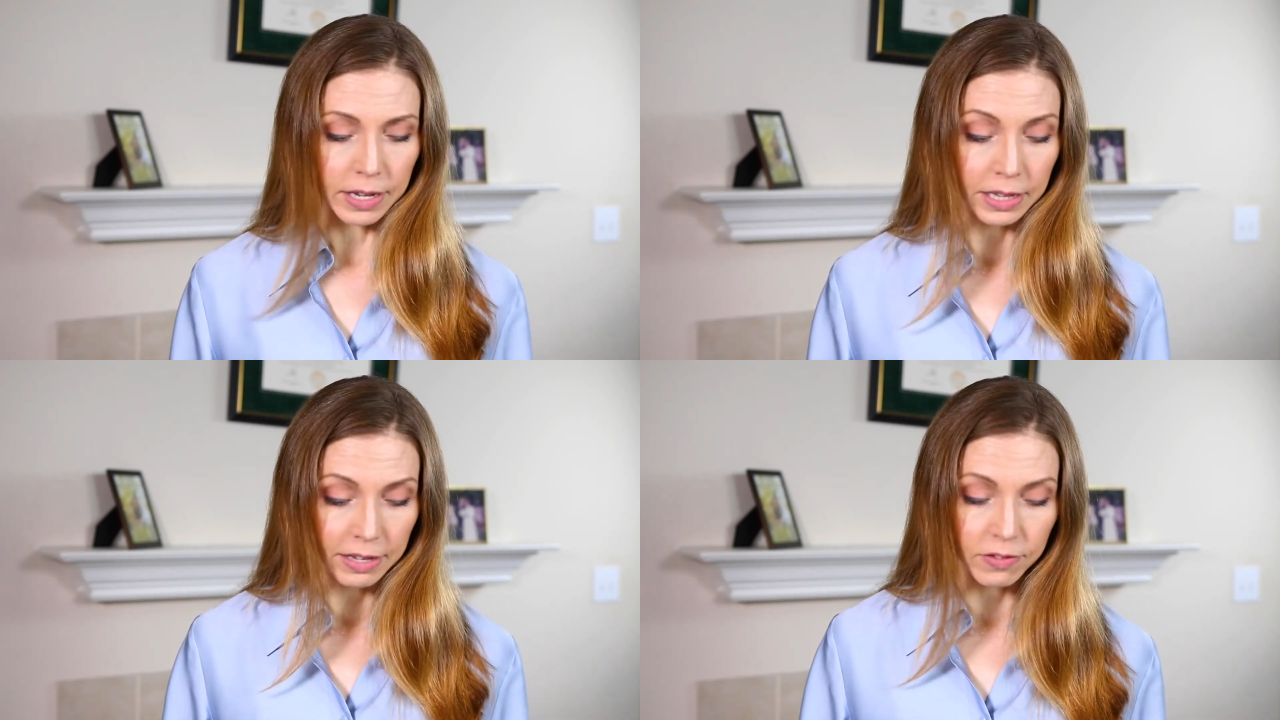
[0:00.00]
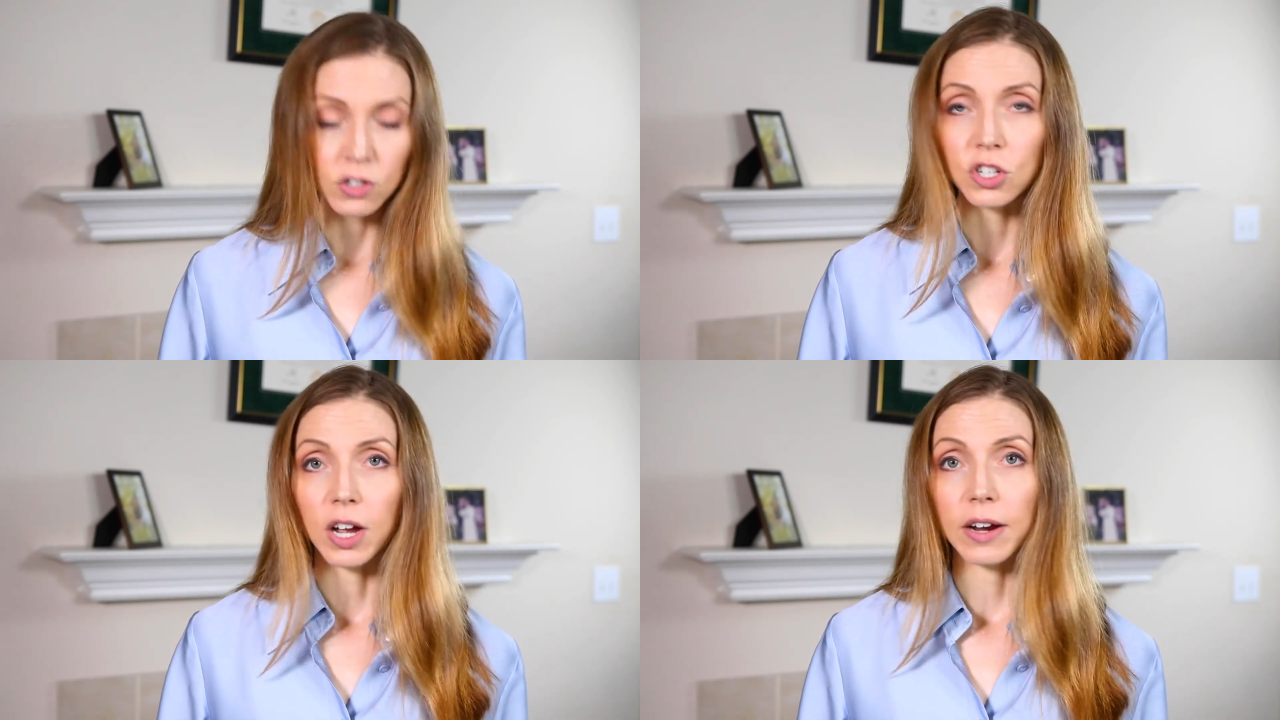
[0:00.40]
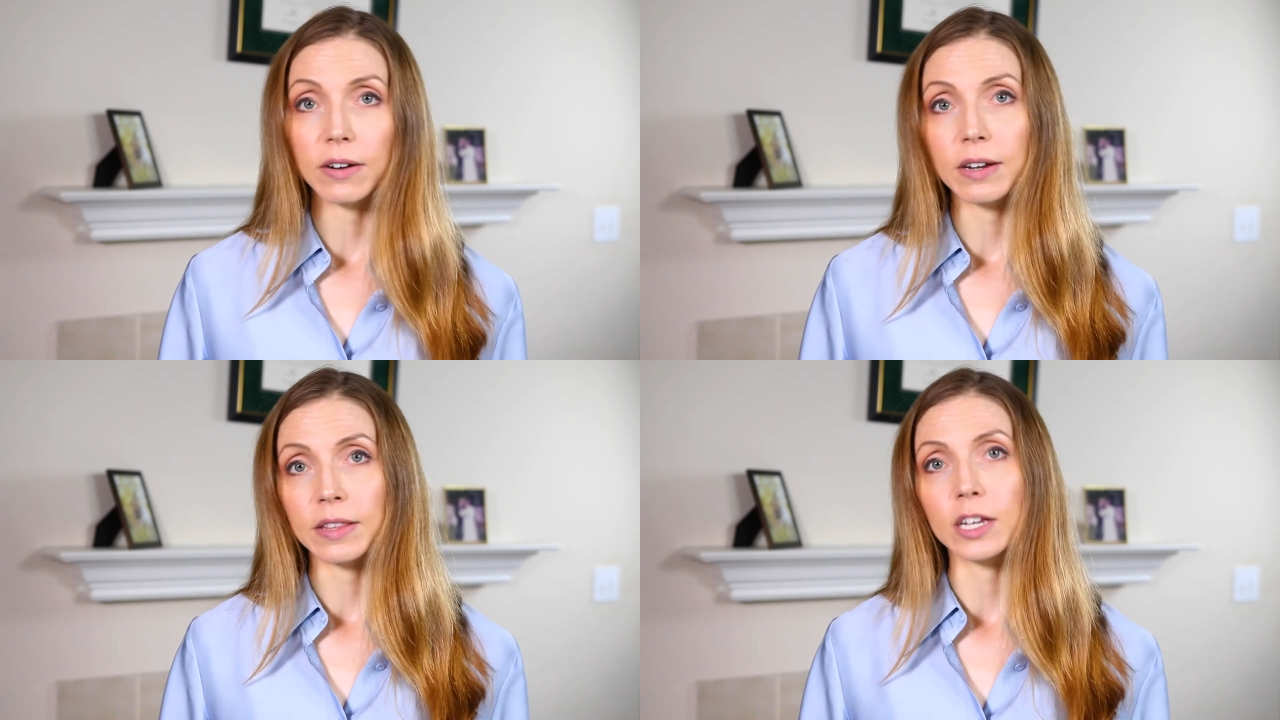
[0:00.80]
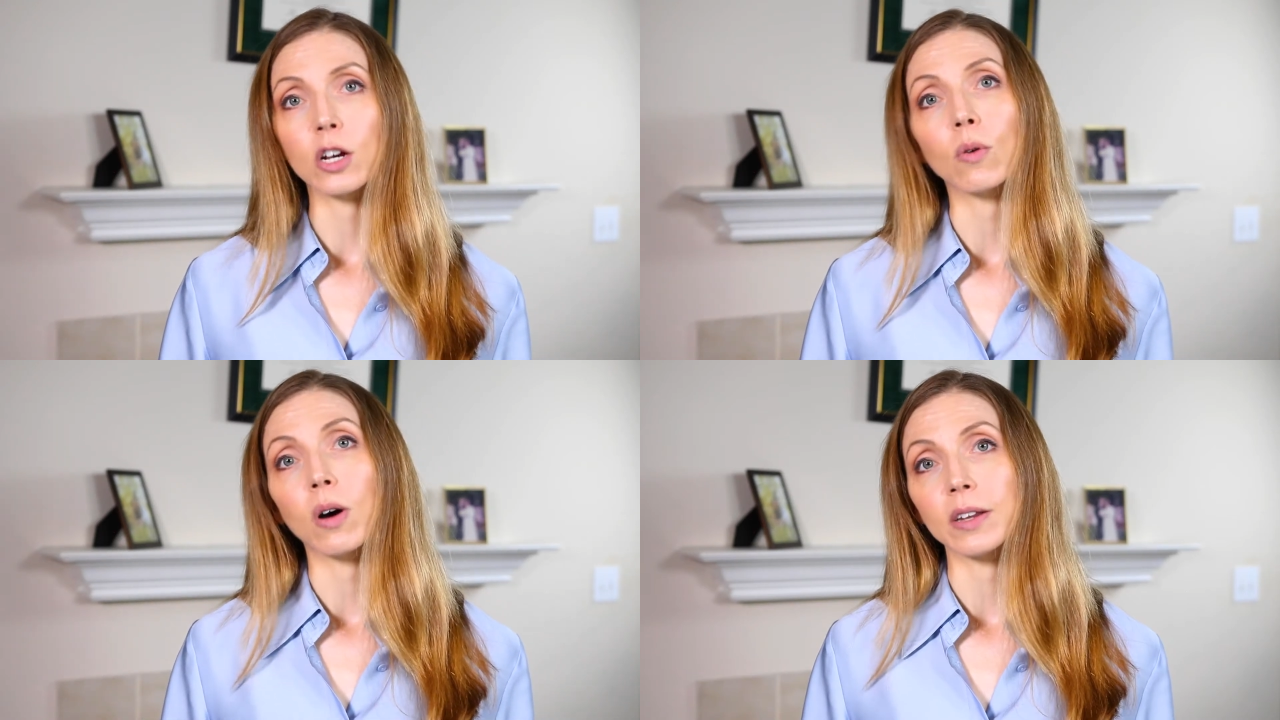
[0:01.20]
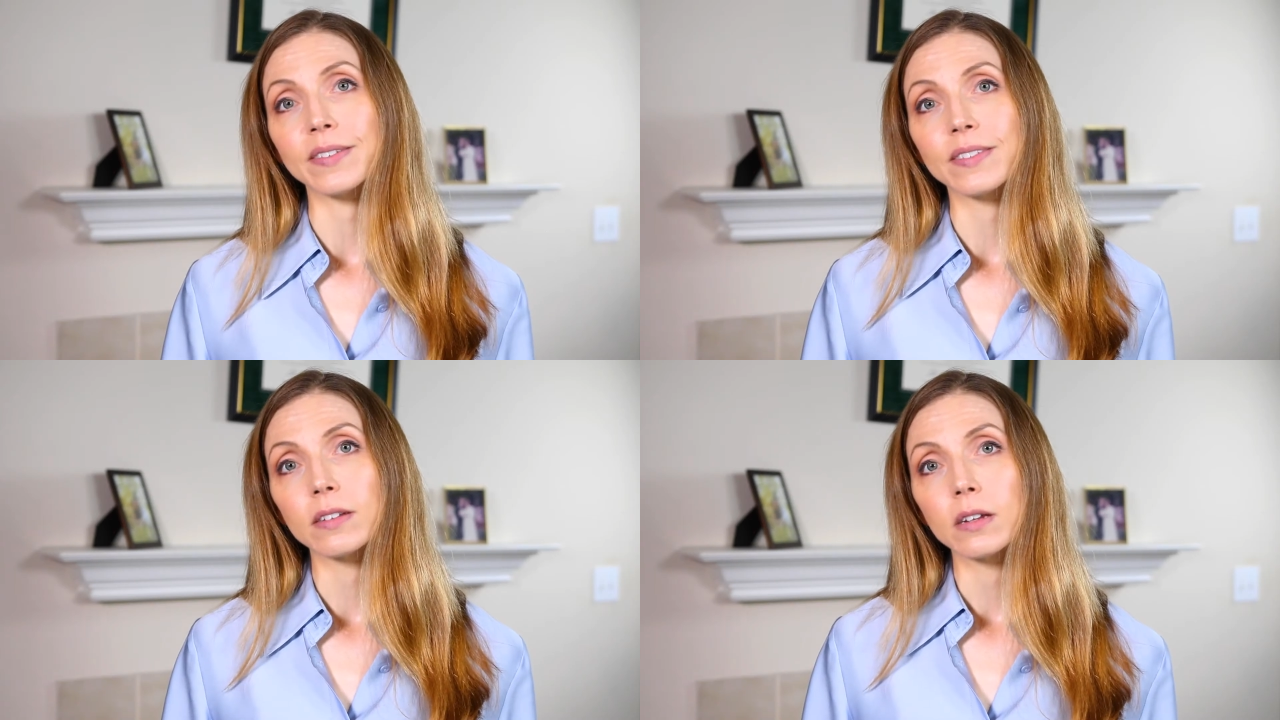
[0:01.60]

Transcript: They leave the Shire and they go on.